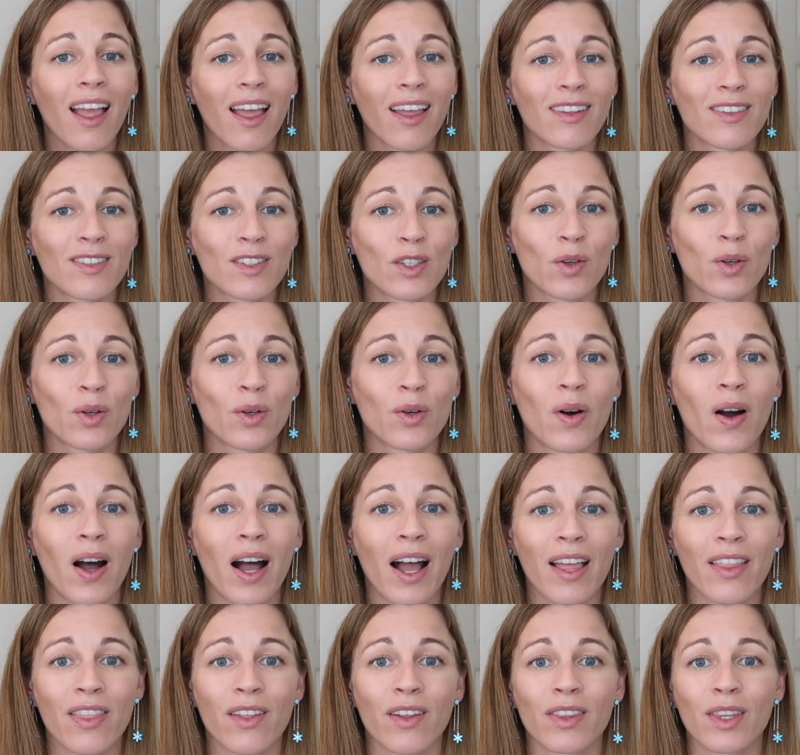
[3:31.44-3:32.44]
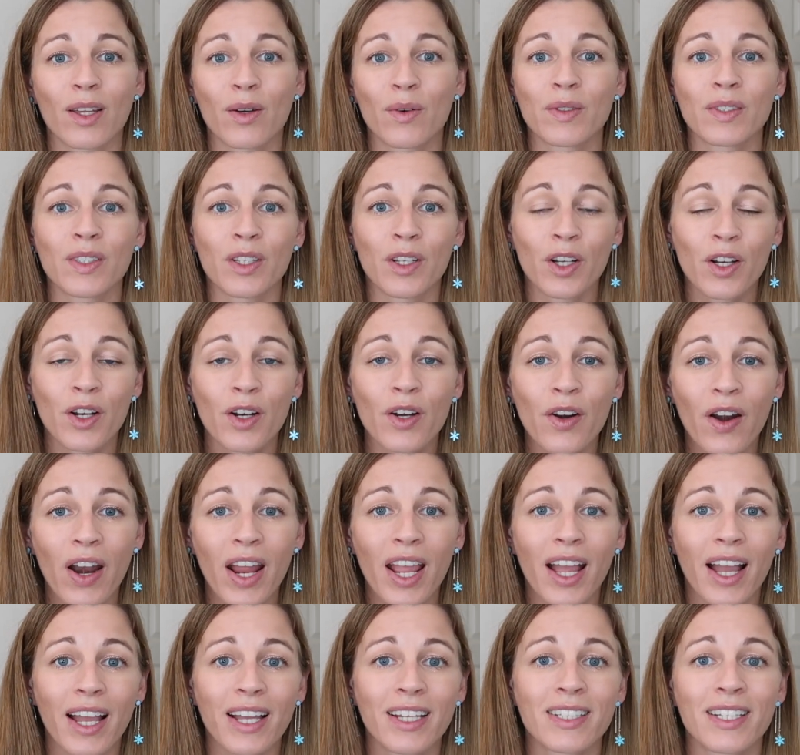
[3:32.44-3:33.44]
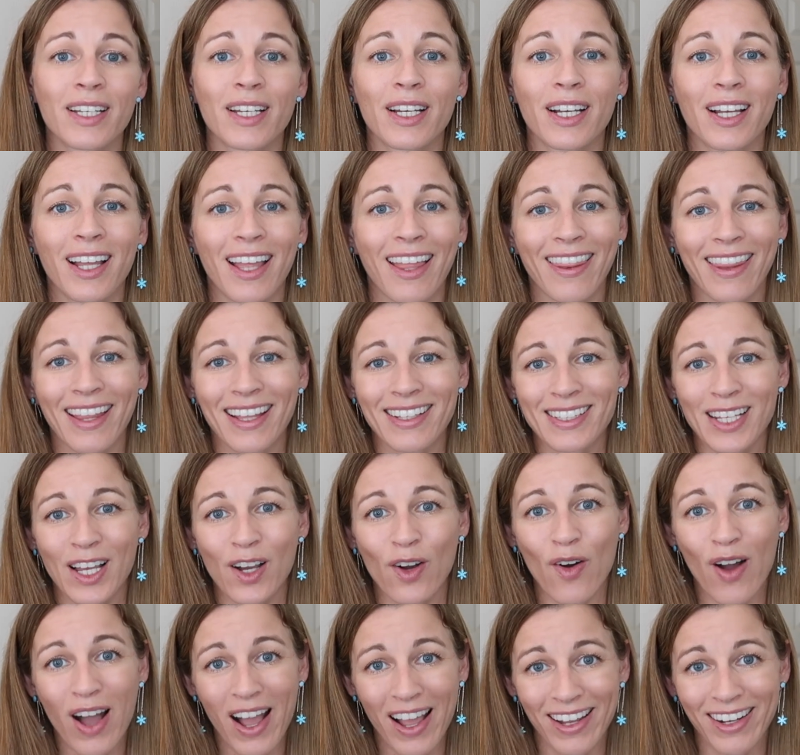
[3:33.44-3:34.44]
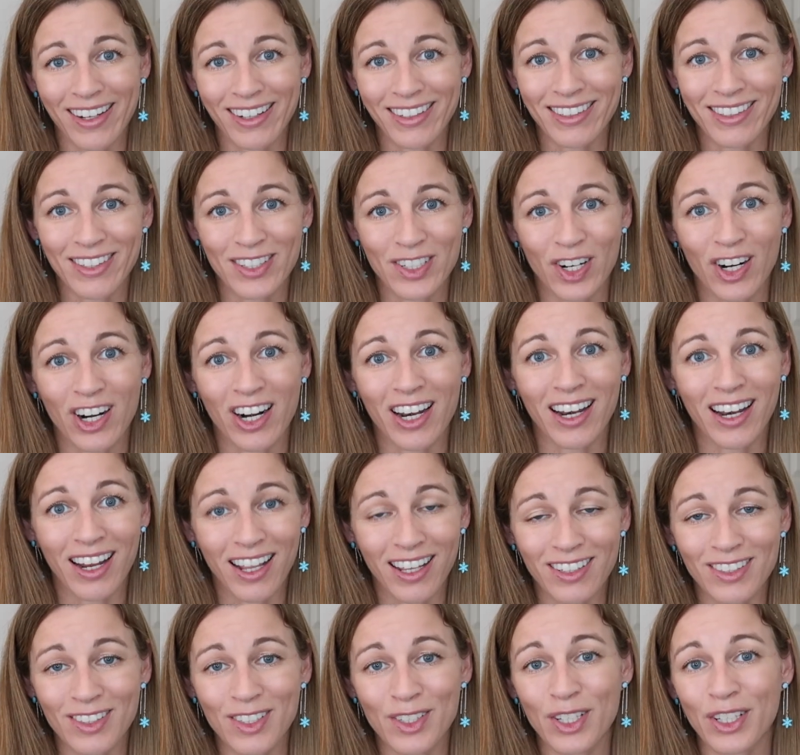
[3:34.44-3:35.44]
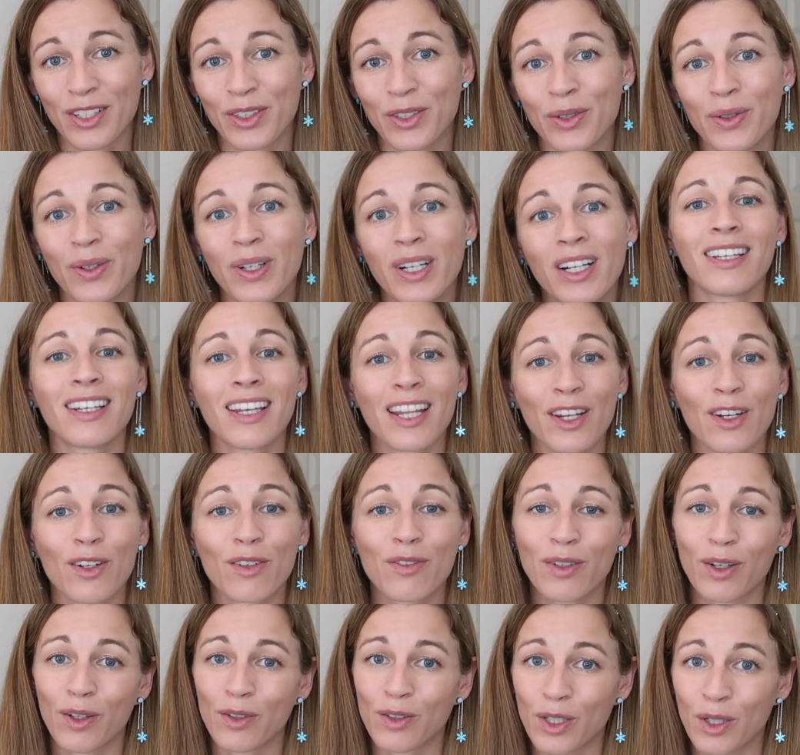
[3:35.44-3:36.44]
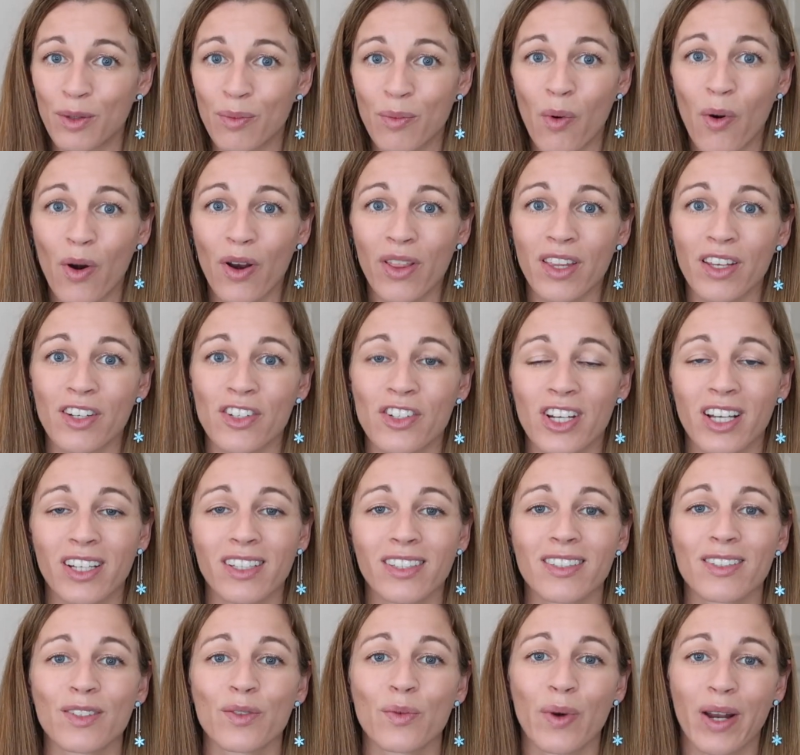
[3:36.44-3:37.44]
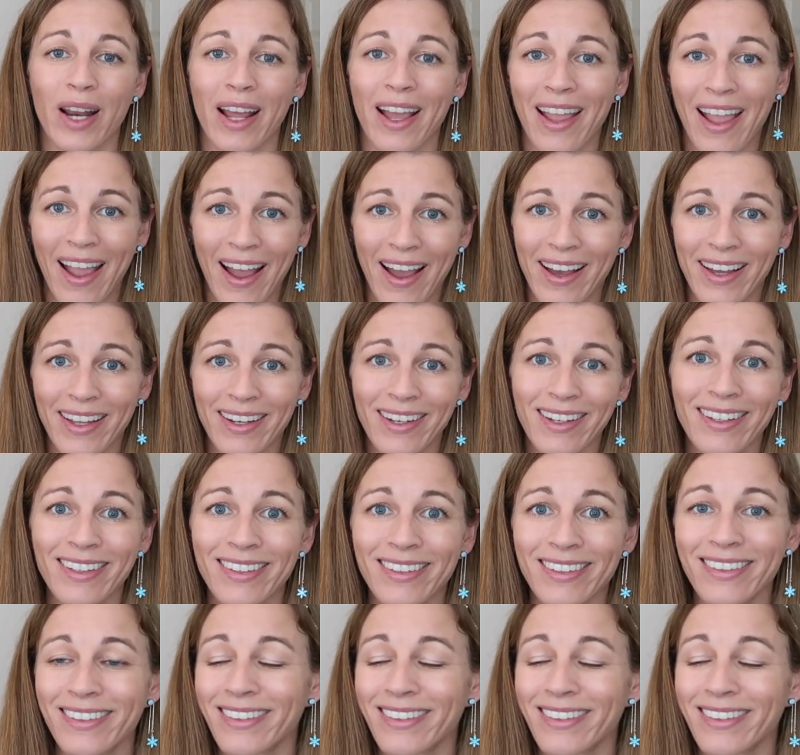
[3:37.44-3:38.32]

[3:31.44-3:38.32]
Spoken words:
And so I thought that was a great idea, and that's how I got started into needle felting more than just what I had.